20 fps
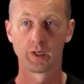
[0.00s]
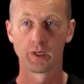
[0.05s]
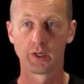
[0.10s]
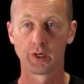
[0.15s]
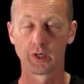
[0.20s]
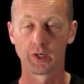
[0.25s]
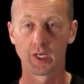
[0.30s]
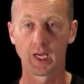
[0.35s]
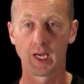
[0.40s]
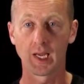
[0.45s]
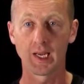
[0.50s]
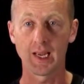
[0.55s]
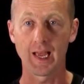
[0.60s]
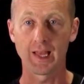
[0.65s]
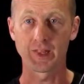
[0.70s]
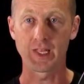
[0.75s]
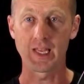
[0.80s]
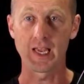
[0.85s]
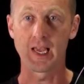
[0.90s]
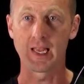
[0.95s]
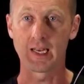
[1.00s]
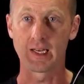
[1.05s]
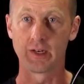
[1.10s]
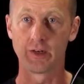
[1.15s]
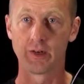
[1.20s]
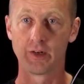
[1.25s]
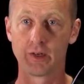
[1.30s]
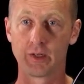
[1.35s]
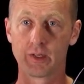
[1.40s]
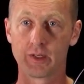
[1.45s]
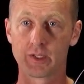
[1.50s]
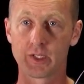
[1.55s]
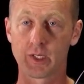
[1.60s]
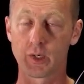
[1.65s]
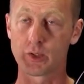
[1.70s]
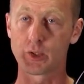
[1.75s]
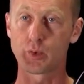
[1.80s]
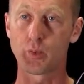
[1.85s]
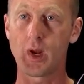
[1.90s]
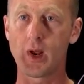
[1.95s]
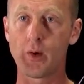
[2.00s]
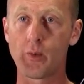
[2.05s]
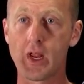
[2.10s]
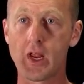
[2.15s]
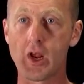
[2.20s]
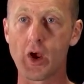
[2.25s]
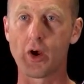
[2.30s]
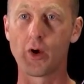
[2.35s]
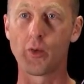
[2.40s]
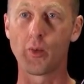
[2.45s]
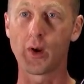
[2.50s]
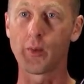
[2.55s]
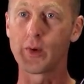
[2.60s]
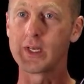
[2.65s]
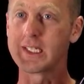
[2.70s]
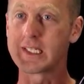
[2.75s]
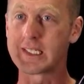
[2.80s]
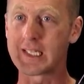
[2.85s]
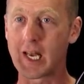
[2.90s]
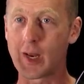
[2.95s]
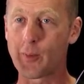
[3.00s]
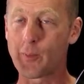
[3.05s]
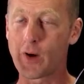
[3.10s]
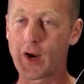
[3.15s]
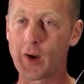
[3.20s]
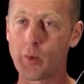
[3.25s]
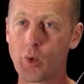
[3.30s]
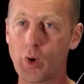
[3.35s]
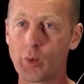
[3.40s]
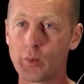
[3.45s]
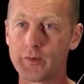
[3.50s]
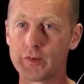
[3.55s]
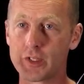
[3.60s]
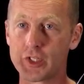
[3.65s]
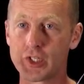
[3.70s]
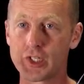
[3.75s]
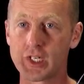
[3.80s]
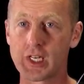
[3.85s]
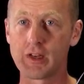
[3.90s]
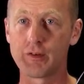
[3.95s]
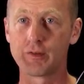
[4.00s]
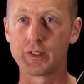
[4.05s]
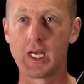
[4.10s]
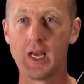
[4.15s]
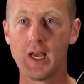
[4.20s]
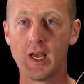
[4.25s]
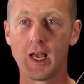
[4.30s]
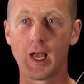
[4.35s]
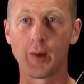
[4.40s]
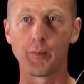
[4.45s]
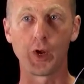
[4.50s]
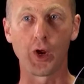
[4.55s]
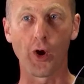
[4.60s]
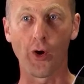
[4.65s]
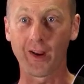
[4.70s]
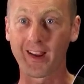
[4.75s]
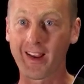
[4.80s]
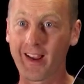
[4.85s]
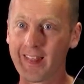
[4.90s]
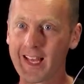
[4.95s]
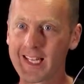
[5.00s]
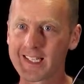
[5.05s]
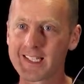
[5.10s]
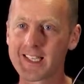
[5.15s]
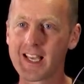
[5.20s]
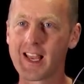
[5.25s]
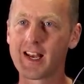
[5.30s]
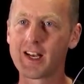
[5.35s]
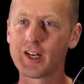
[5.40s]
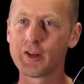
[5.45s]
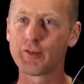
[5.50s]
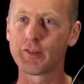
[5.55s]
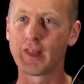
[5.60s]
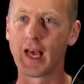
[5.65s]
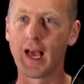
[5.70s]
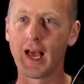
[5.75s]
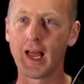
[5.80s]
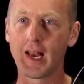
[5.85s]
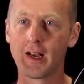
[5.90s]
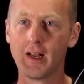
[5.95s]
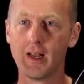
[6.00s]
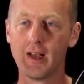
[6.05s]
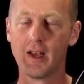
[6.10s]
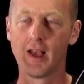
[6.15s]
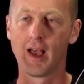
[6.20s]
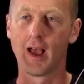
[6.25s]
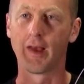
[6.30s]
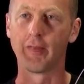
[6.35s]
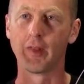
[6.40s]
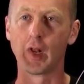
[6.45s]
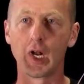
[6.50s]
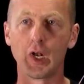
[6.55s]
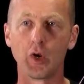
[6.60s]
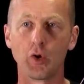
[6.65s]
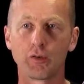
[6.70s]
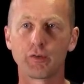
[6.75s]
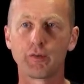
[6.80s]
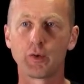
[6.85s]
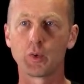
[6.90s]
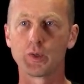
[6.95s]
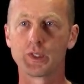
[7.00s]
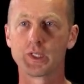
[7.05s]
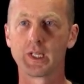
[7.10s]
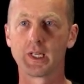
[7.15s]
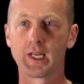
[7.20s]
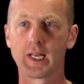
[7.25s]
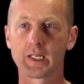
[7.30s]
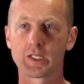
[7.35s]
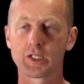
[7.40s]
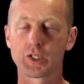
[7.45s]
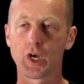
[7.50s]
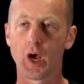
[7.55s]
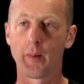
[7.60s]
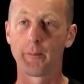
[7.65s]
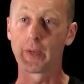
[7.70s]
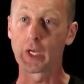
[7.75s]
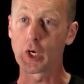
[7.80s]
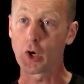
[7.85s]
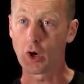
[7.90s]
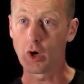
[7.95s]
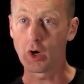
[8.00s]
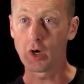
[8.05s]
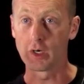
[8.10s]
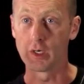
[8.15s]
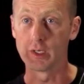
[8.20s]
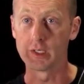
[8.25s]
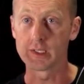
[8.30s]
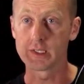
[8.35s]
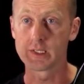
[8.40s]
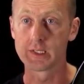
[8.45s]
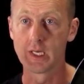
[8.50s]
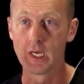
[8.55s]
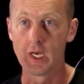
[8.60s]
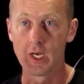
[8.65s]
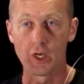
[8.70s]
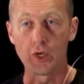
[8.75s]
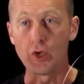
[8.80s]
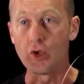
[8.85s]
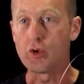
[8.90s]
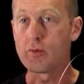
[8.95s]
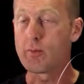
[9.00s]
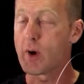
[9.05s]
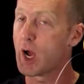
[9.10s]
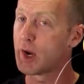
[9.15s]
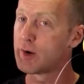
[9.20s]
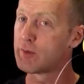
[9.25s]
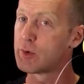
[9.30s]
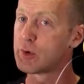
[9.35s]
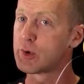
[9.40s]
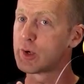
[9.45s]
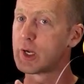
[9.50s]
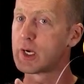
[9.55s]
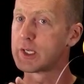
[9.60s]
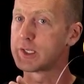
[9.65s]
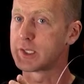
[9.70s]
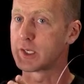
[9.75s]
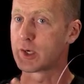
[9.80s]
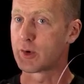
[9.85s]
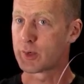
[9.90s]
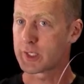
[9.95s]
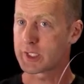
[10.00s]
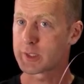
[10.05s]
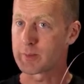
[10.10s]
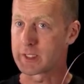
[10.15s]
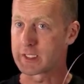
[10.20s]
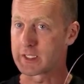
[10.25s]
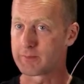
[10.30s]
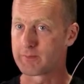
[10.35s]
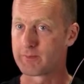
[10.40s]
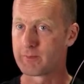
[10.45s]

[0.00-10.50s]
okay, at the end. So it's where we go, where we celebrate what we've achieved, and we go, okay, that's the end of that, and then I look forward to the next time. Because you might have organised a Christmas